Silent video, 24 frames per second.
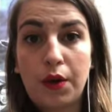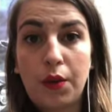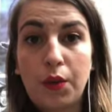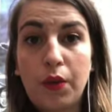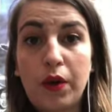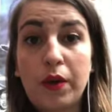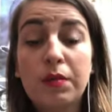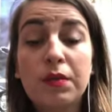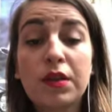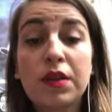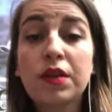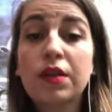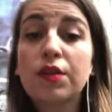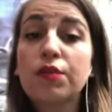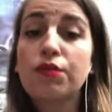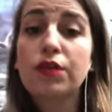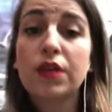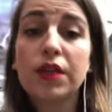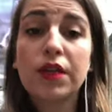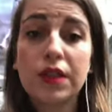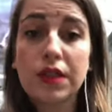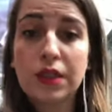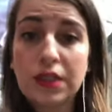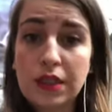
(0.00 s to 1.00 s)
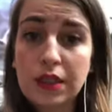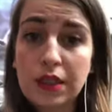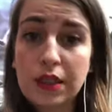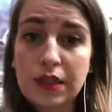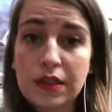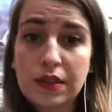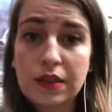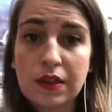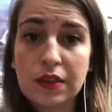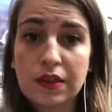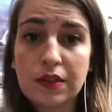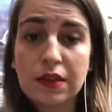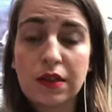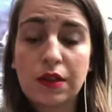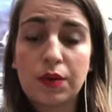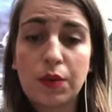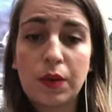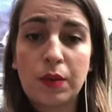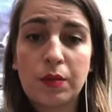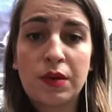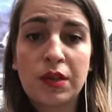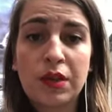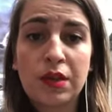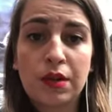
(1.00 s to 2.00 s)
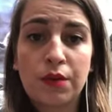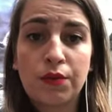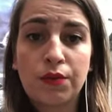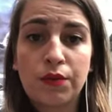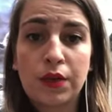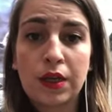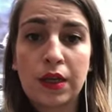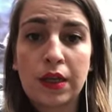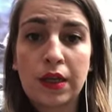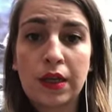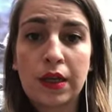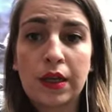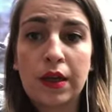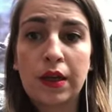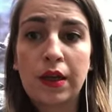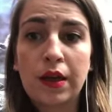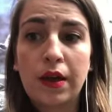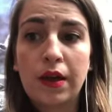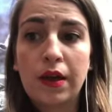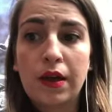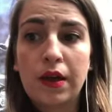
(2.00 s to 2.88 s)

women that really did exist and women that really